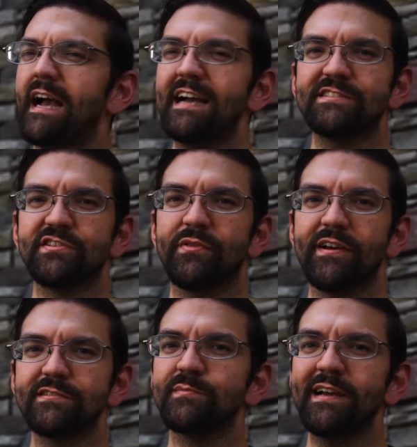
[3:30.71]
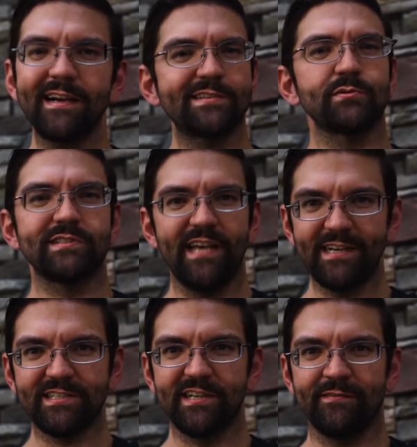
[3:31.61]
And so there's my
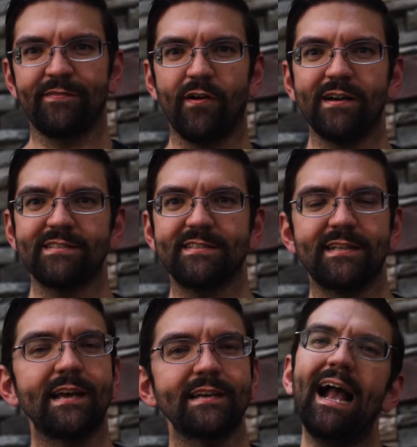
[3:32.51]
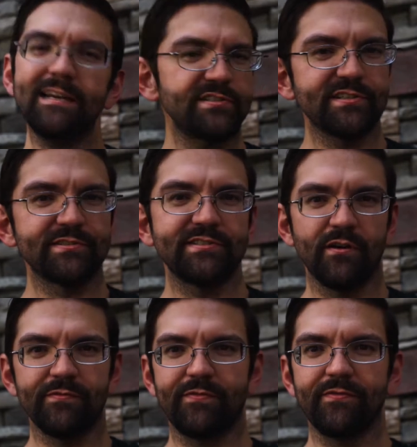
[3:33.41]
exhortation for us today. Ask
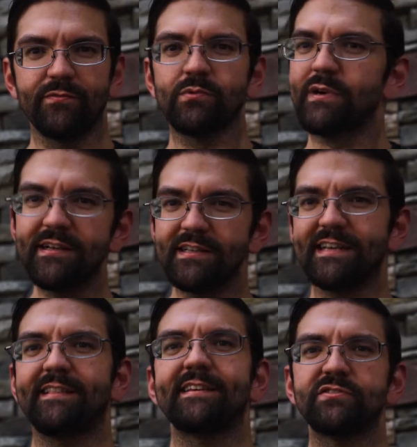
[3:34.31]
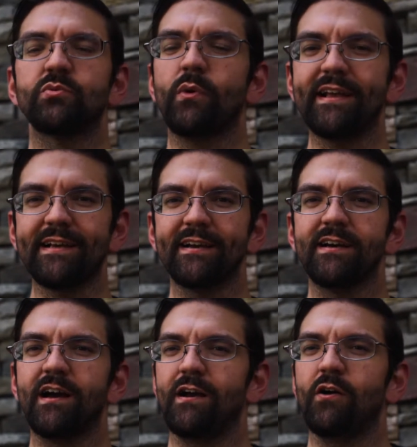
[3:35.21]
yourself, really, this week,
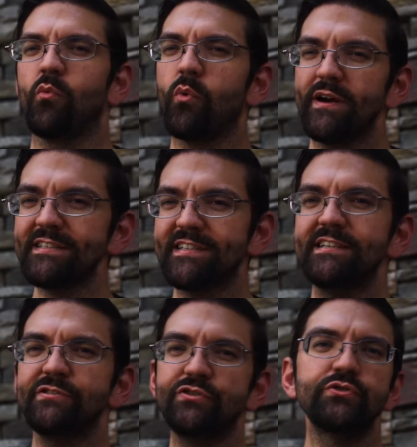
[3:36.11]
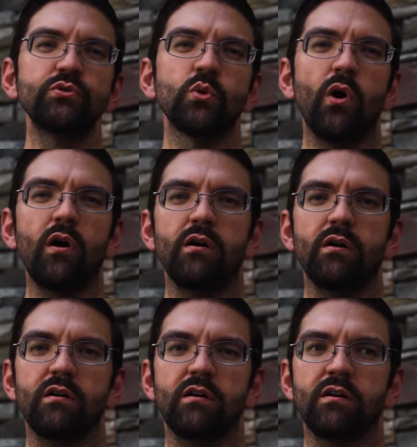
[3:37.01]
what is it you
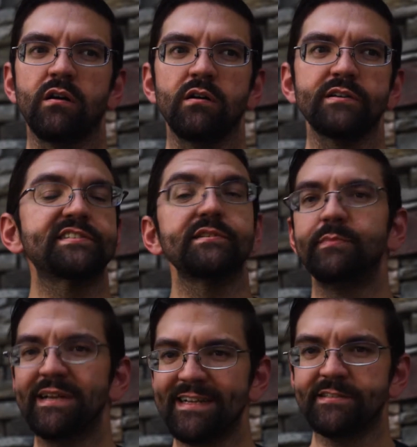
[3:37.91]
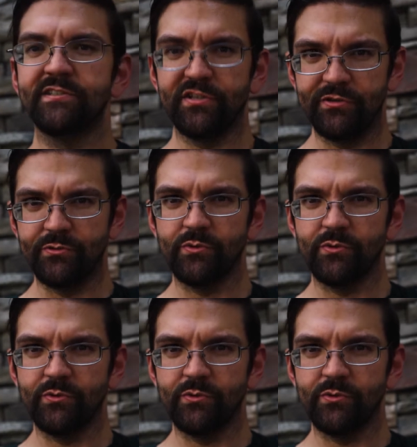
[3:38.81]
are submitted to?